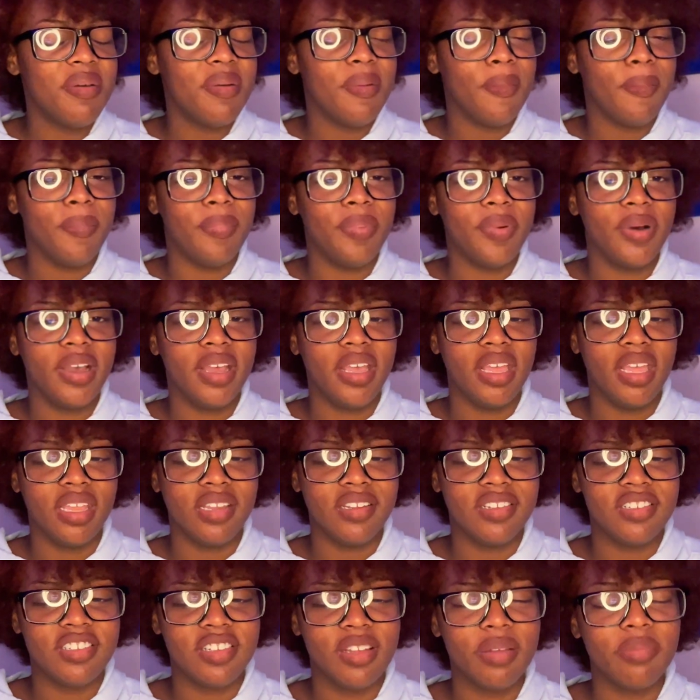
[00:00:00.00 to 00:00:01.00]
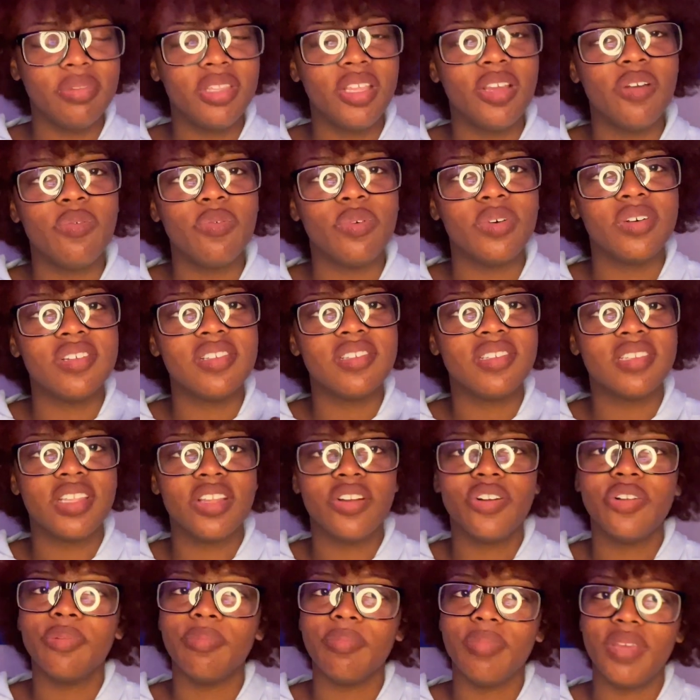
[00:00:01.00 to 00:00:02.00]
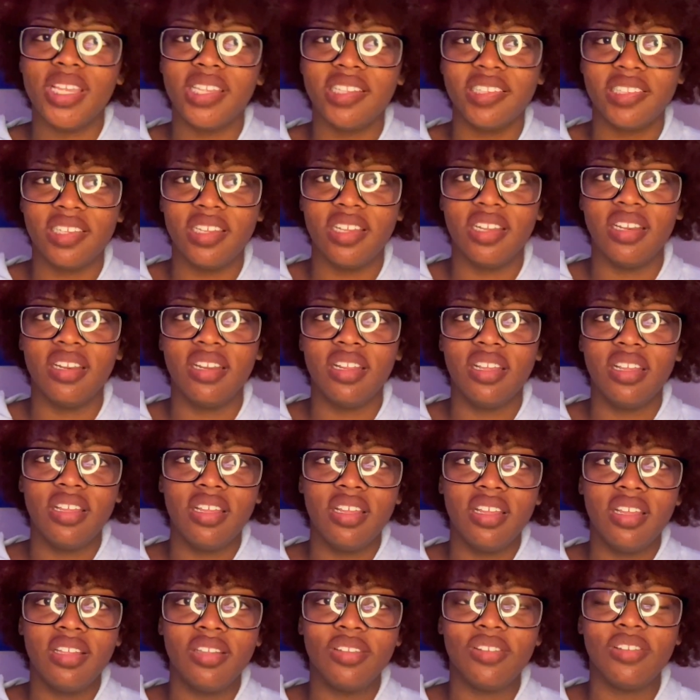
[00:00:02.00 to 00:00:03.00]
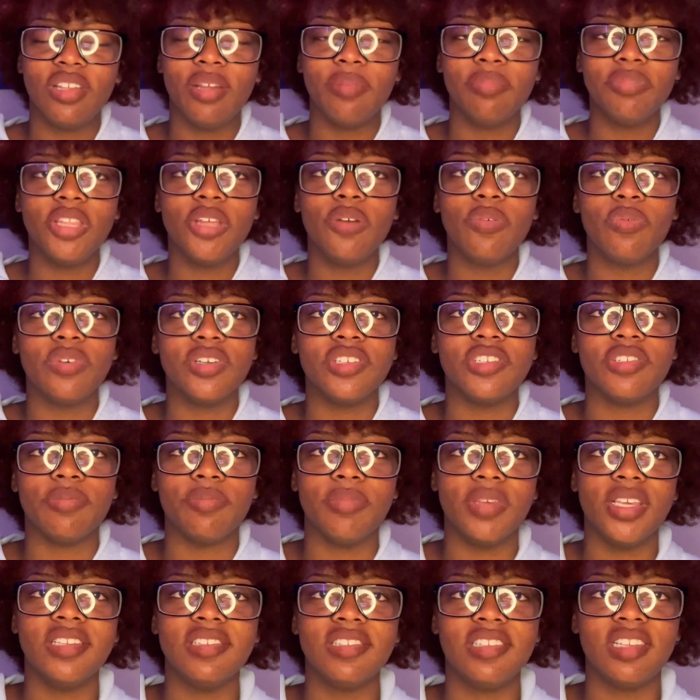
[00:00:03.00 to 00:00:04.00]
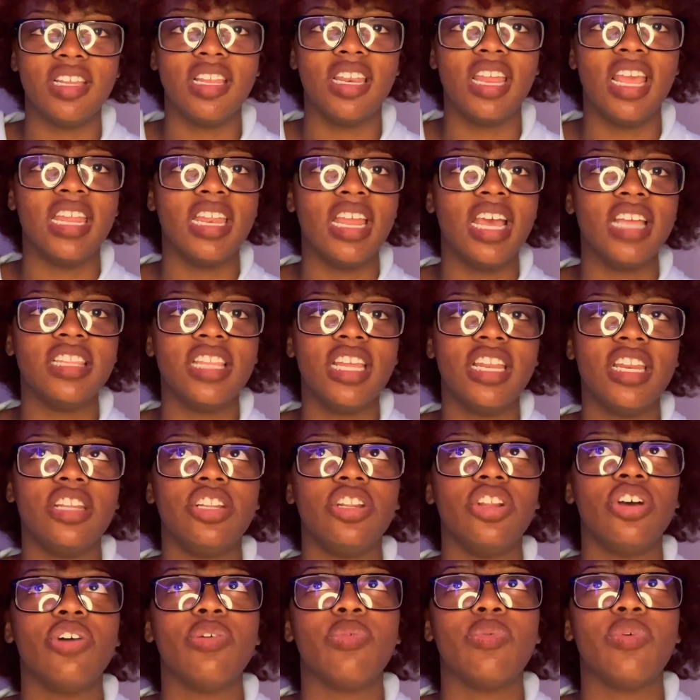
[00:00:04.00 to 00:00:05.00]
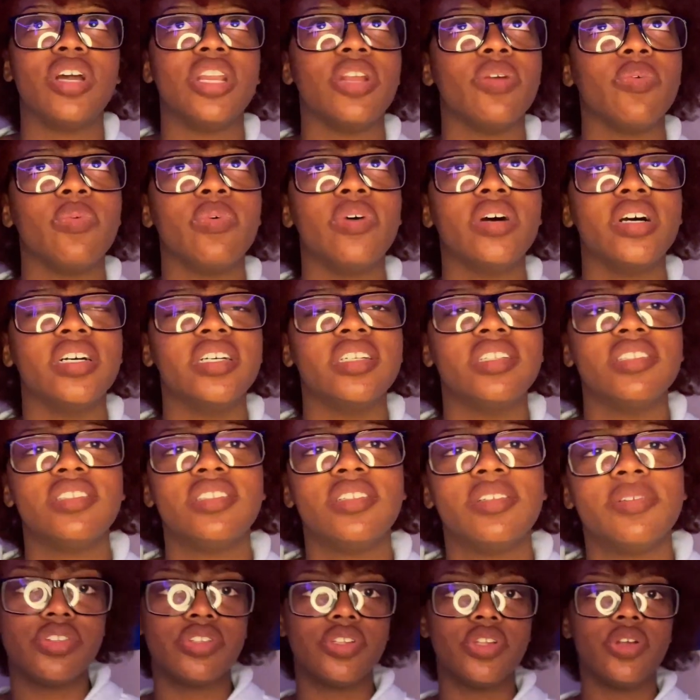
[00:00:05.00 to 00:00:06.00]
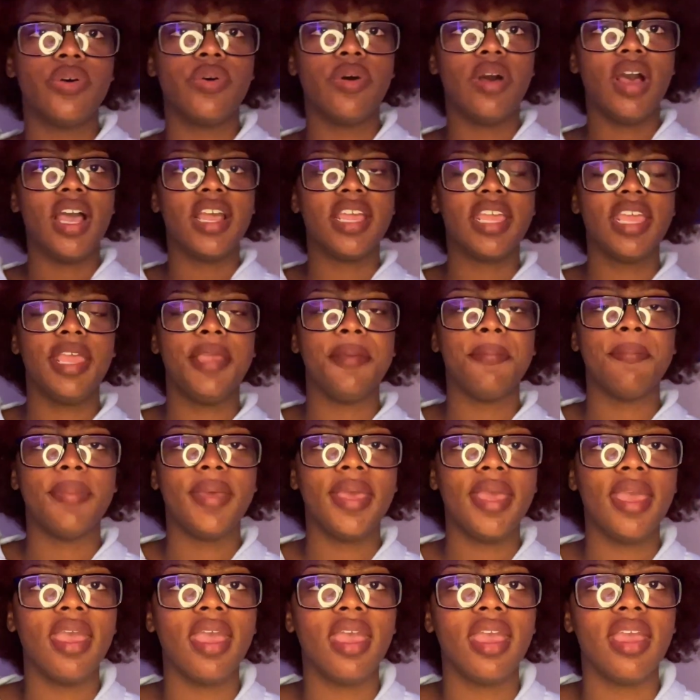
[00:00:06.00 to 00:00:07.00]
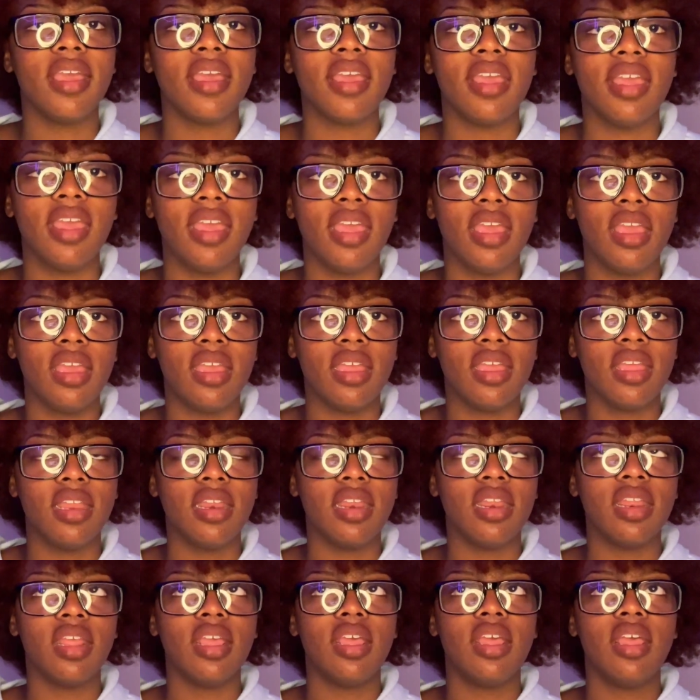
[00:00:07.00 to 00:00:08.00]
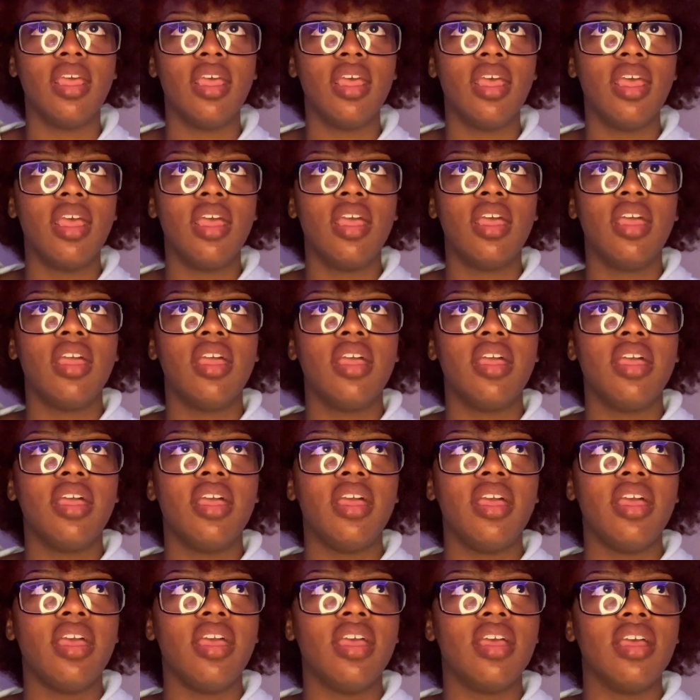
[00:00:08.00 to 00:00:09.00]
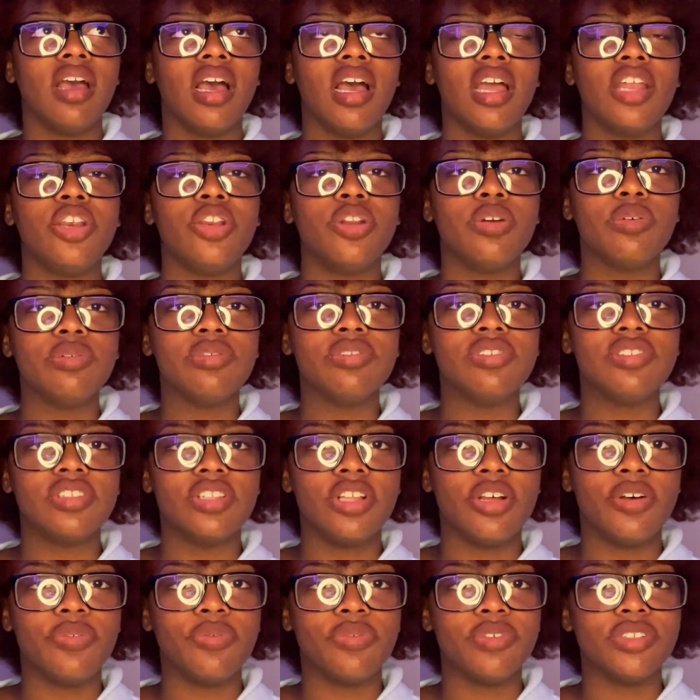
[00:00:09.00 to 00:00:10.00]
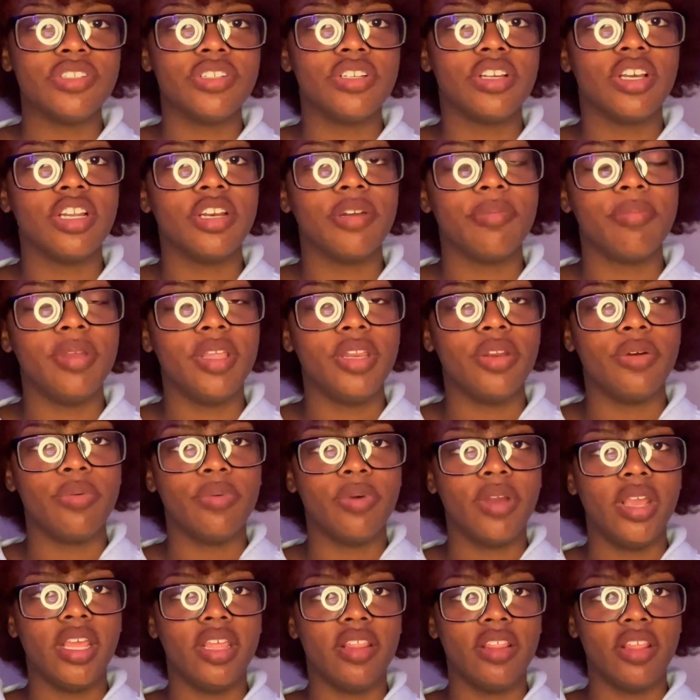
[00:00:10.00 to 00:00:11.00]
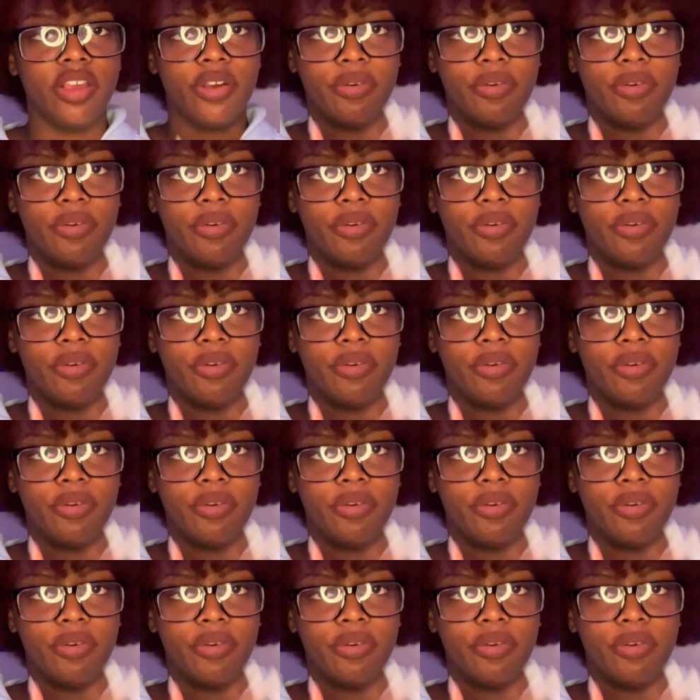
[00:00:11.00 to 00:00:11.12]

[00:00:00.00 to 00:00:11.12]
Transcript: but something was still missing. Something was missing, and I didn't know what it was. So I came back, and I knew stuff wasn't gonna be the way they